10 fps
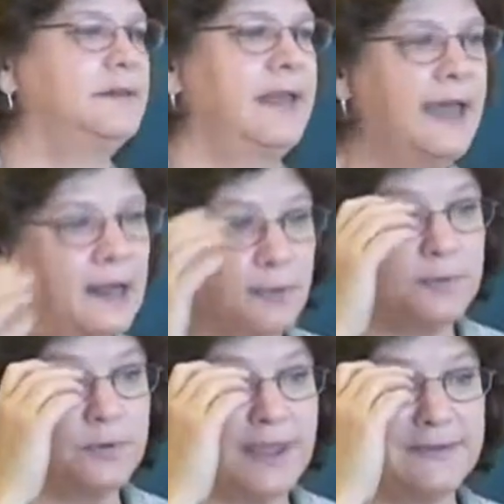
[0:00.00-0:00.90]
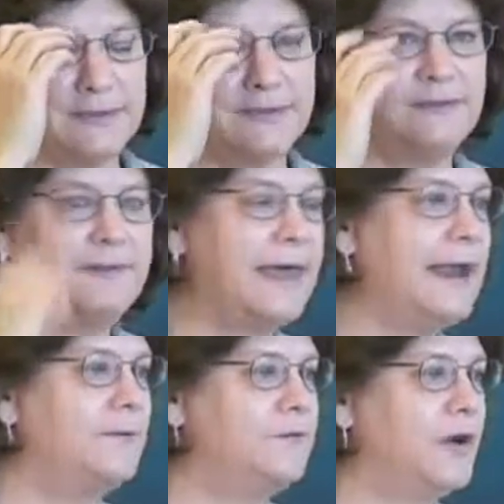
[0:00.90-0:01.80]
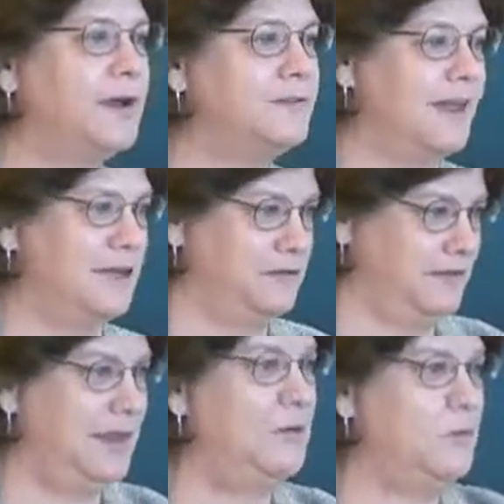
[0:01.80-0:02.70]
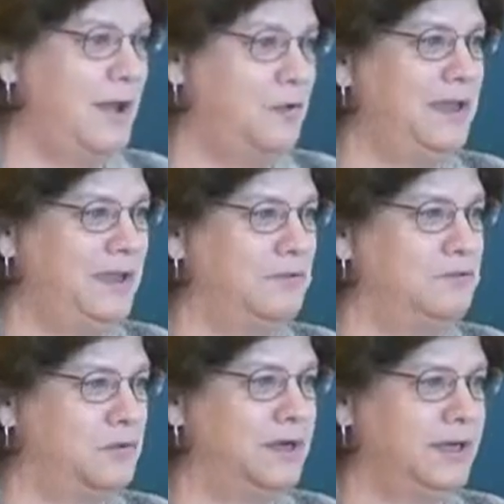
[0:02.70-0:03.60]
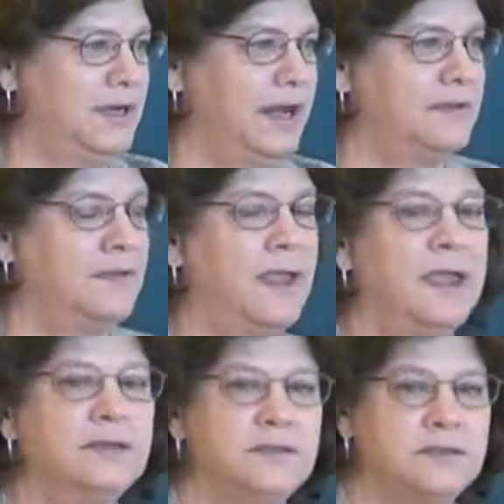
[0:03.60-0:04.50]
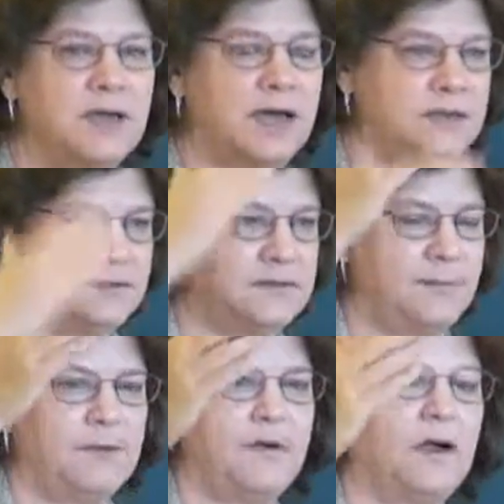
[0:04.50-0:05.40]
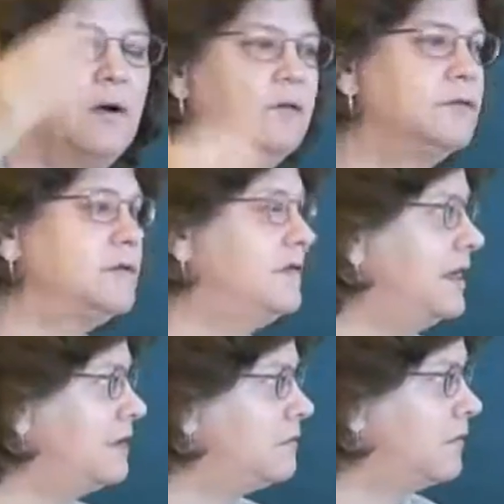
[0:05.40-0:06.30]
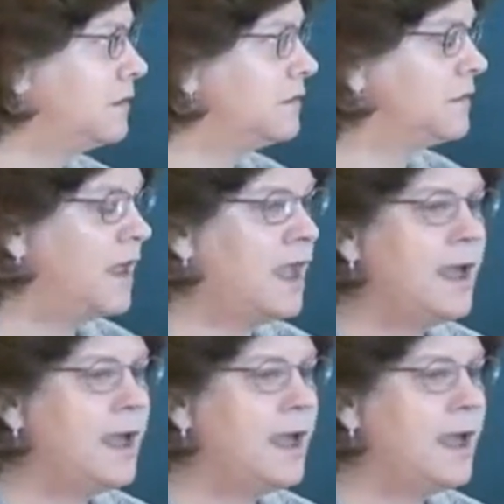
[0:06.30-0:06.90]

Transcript: telepresence set up for ourselves, and well, we can afford it, yes, to talk to some of our overseas folks.